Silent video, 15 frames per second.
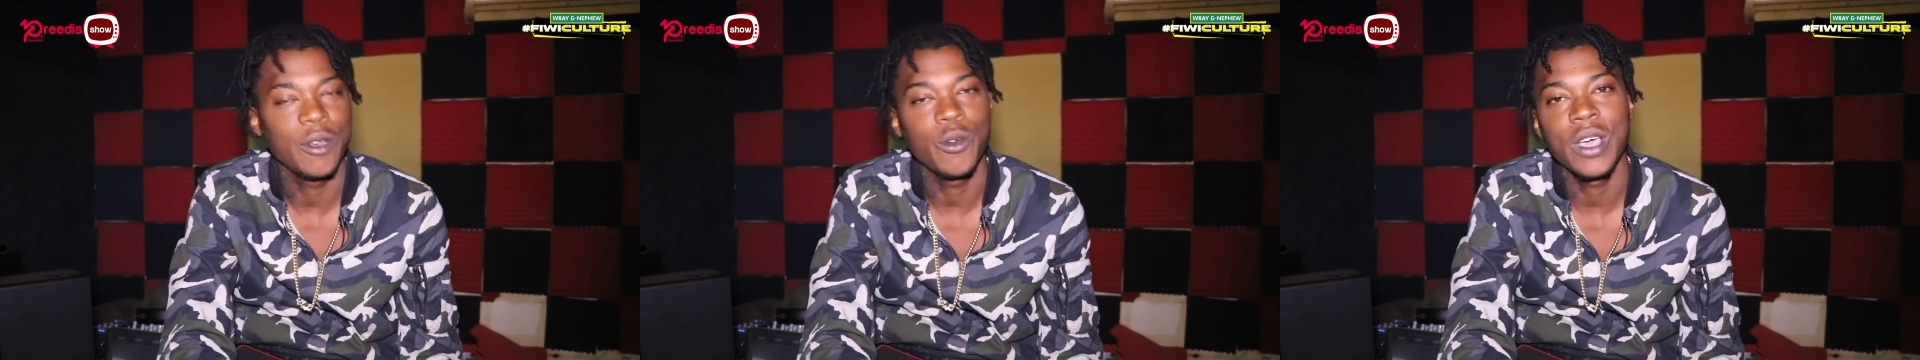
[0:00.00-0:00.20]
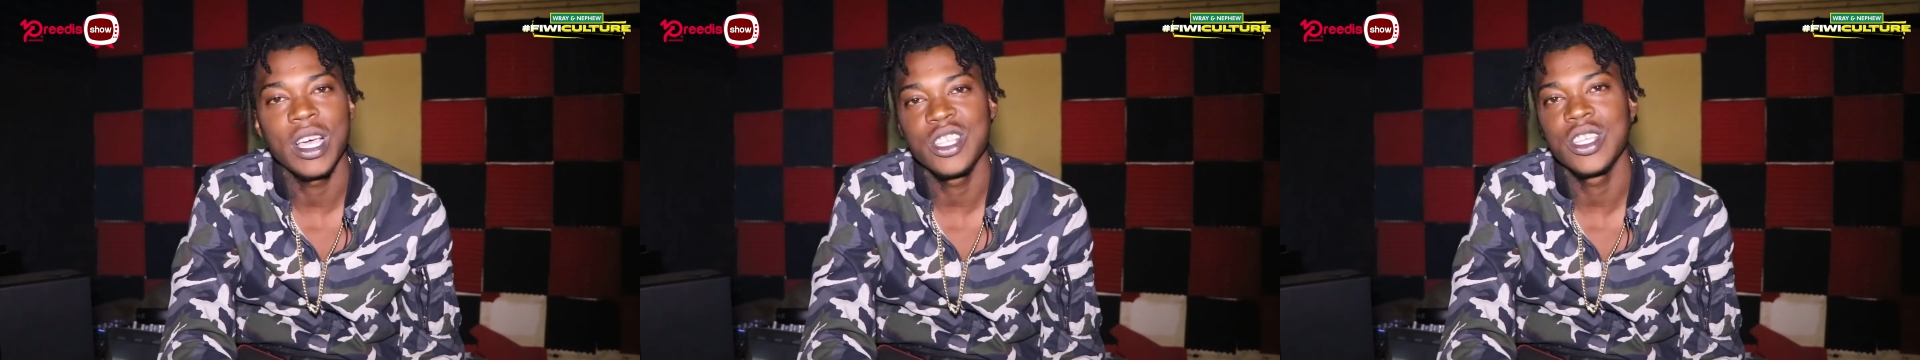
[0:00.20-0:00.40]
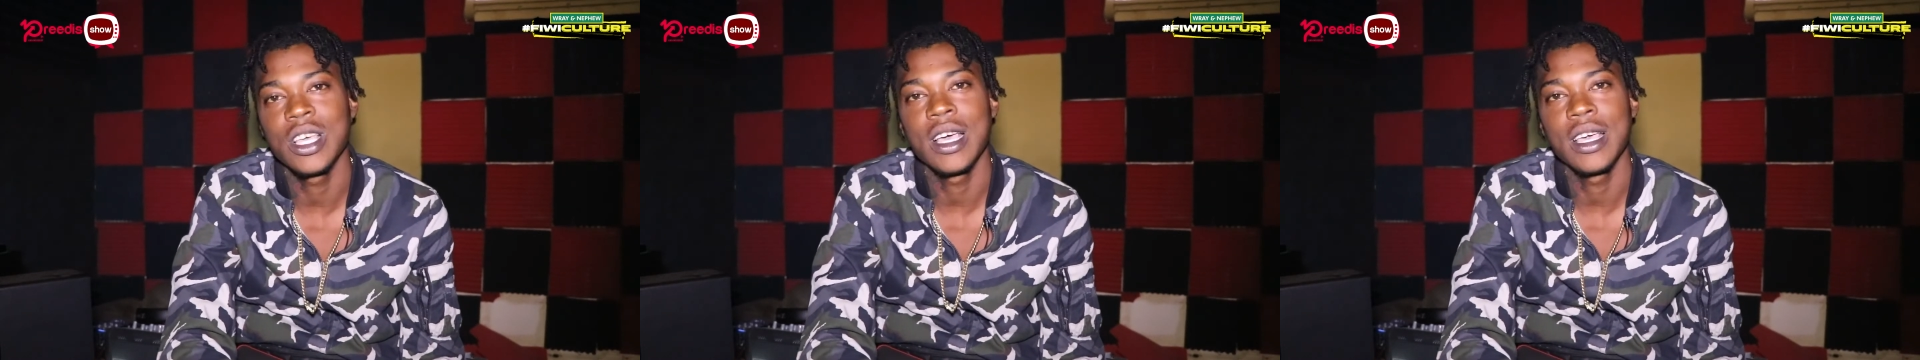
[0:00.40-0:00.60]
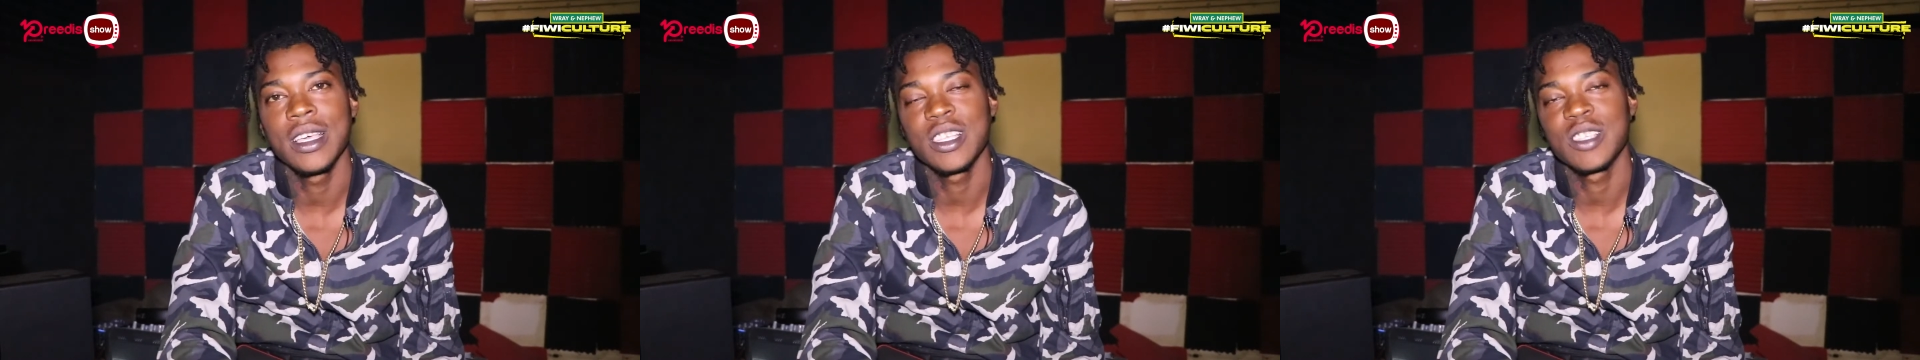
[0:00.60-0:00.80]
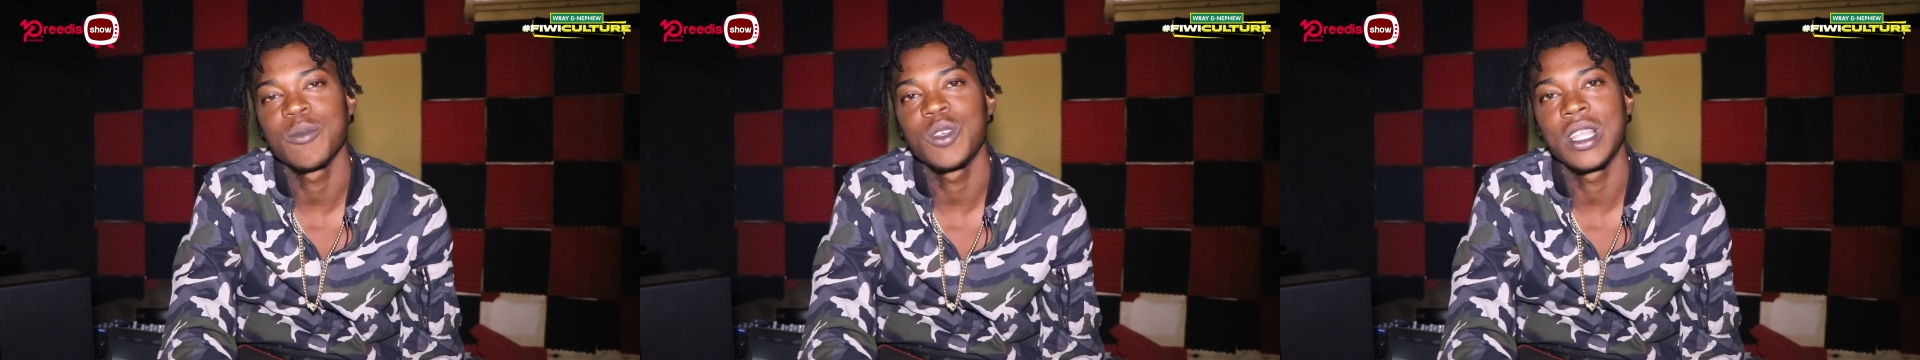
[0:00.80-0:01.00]
gave you a joy,
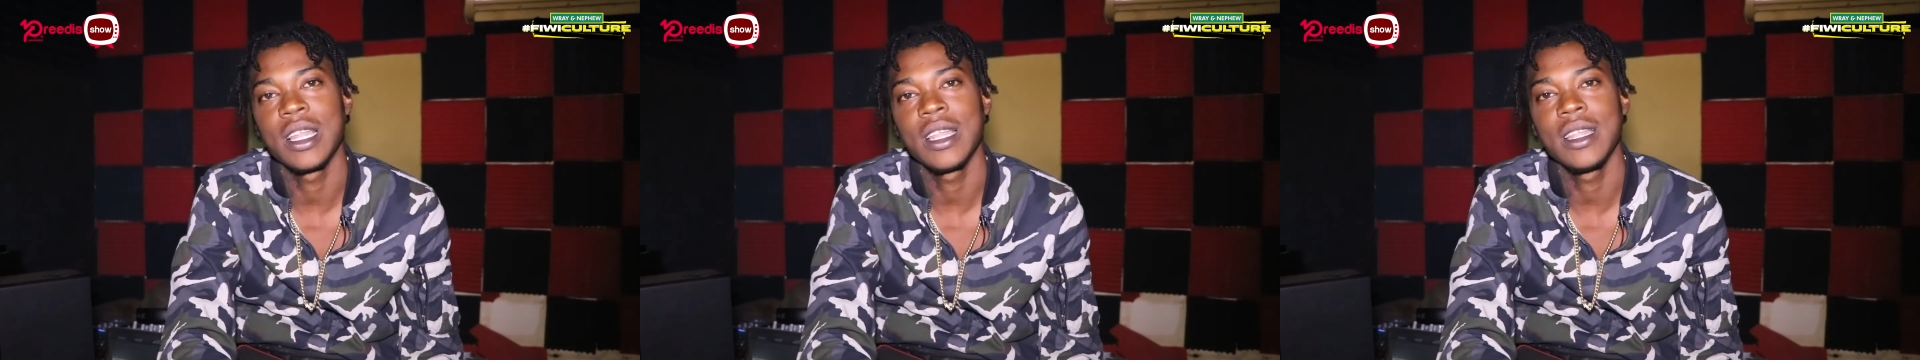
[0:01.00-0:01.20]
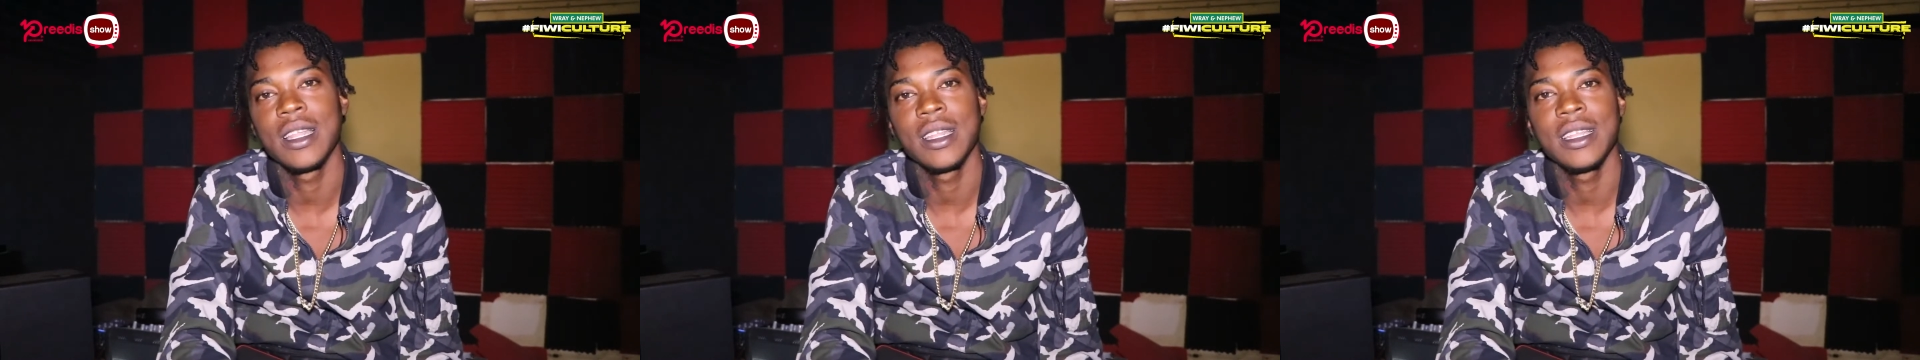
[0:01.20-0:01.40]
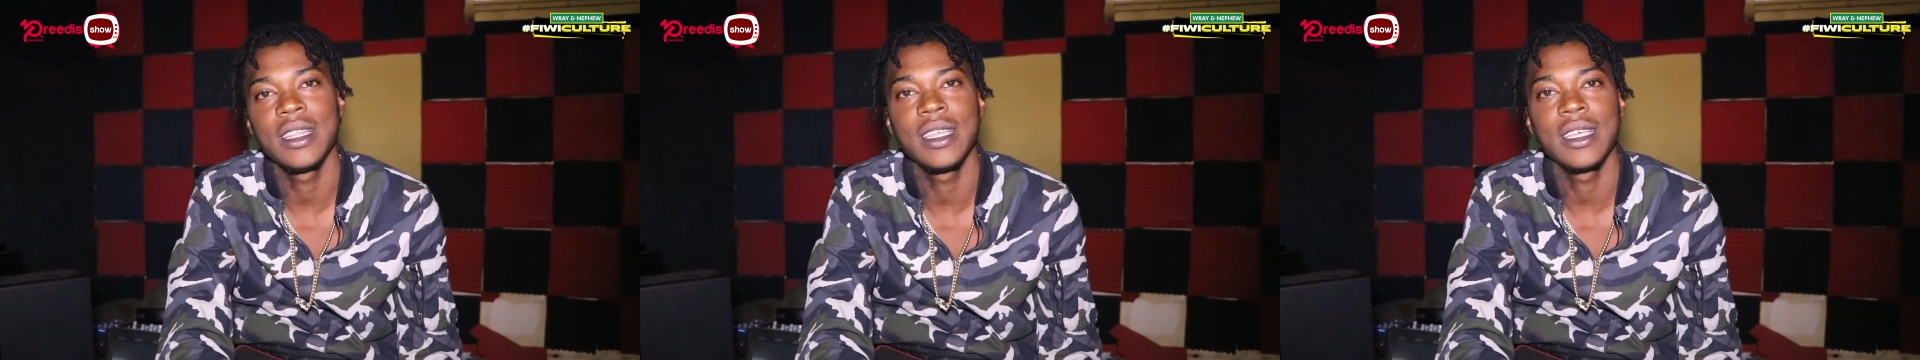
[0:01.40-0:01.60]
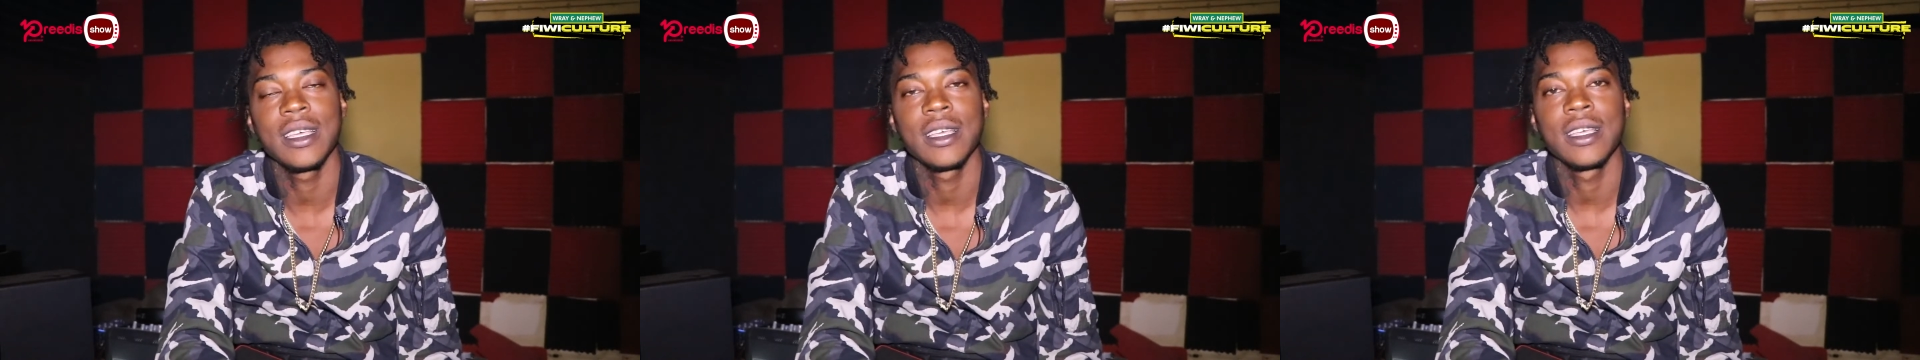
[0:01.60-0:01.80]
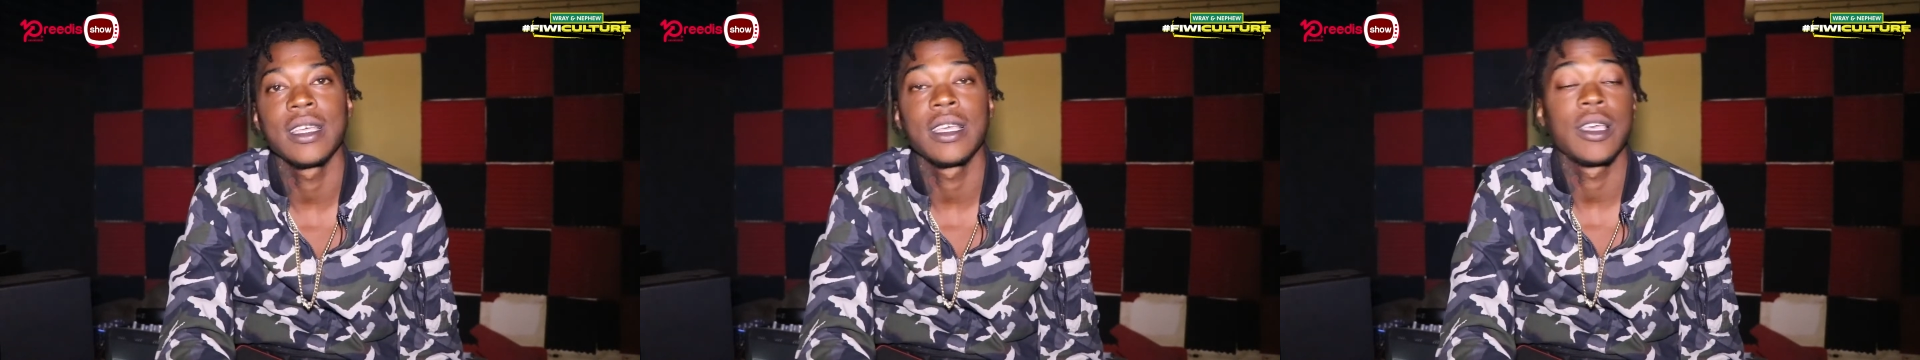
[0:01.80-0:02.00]
yes, but at the end of the day,